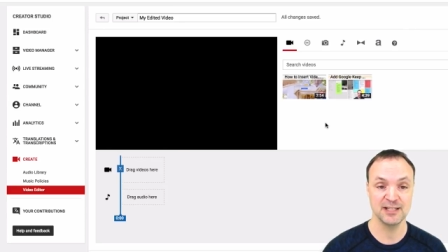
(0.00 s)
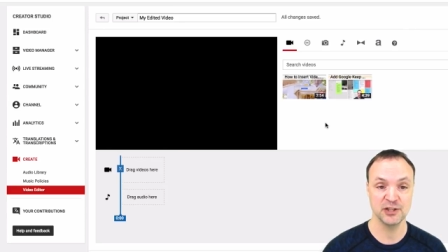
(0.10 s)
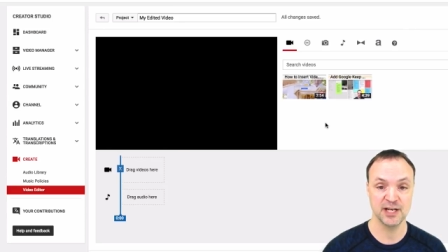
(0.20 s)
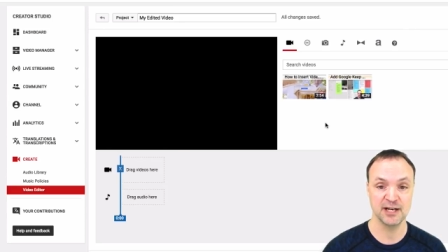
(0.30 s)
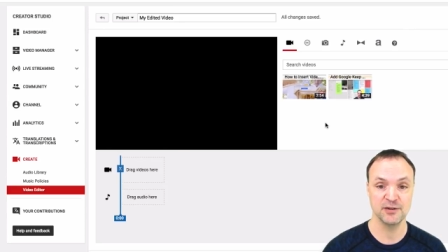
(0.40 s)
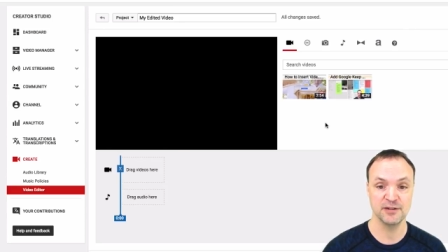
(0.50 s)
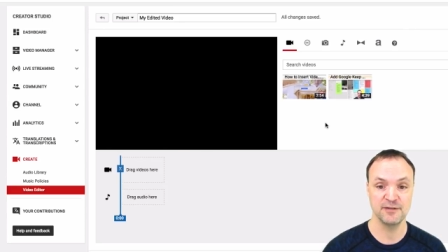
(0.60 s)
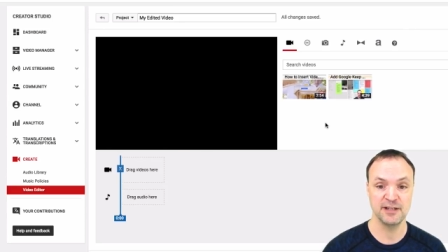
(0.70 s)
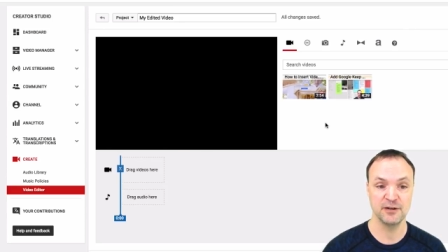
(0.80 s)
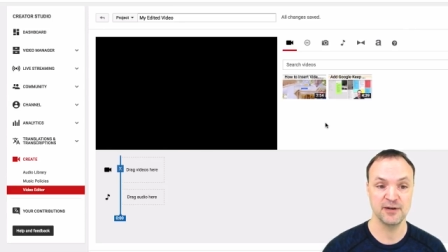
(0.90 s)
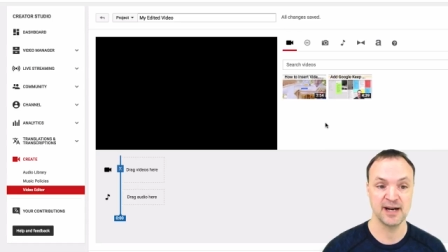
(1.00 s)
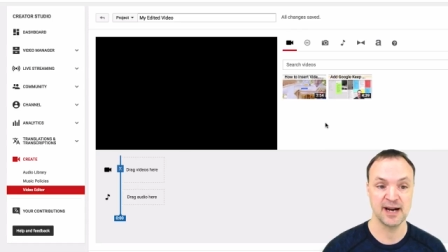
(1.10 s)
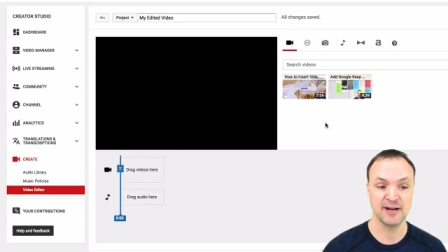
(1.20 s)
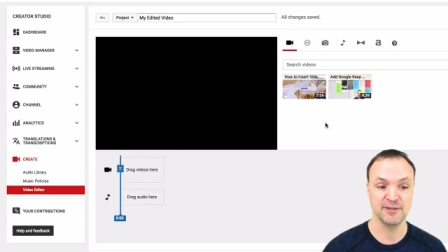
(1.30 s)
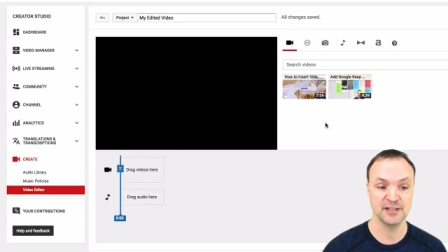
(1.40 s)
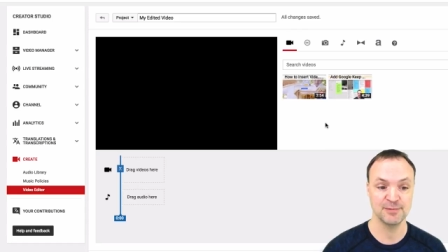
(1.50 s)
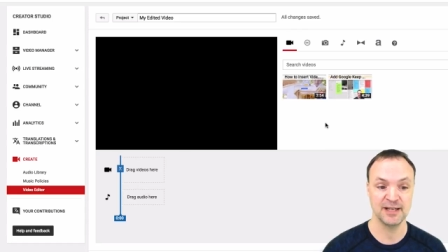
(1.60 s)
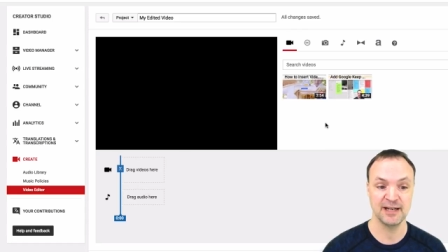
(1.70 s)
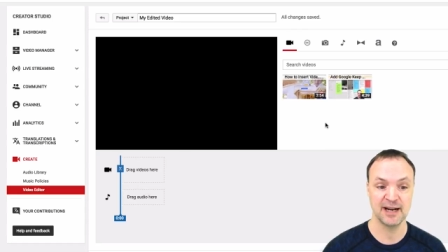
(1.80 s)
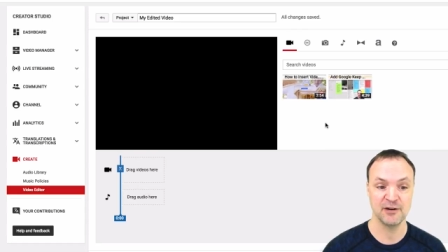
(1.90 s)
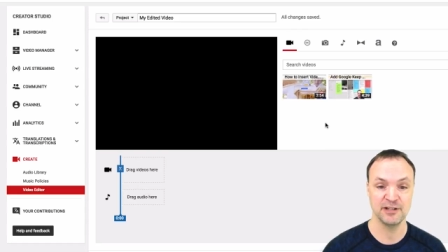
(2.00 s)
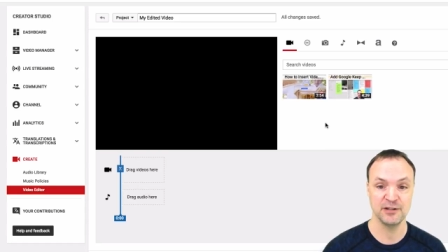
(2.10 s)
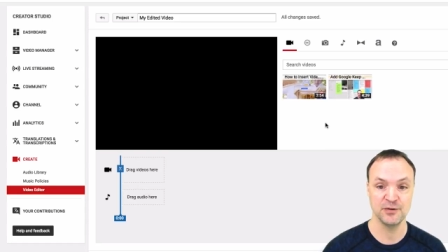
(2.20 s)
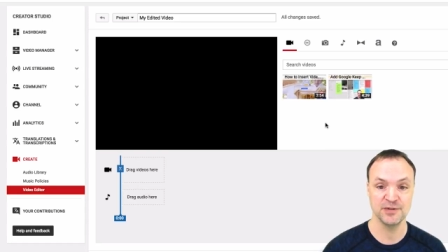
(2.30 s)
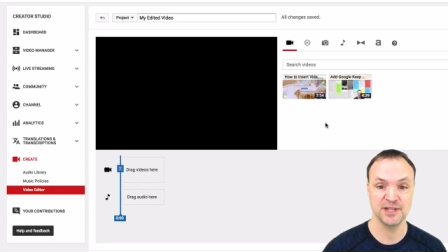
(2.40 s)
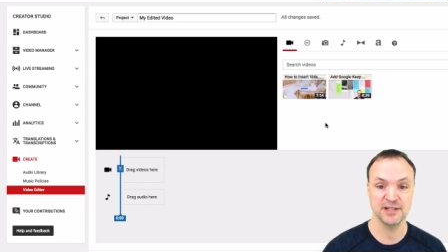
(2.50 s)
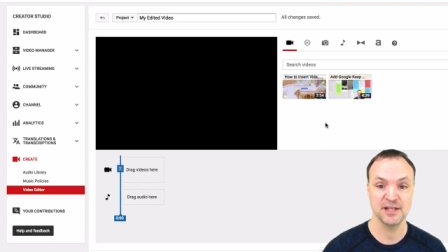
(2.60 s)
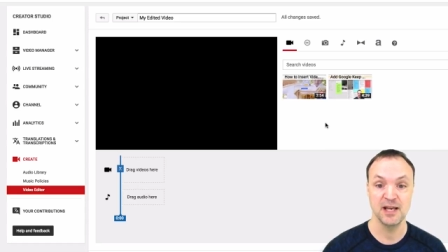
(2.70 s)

Check out the video I have explaining how to use this,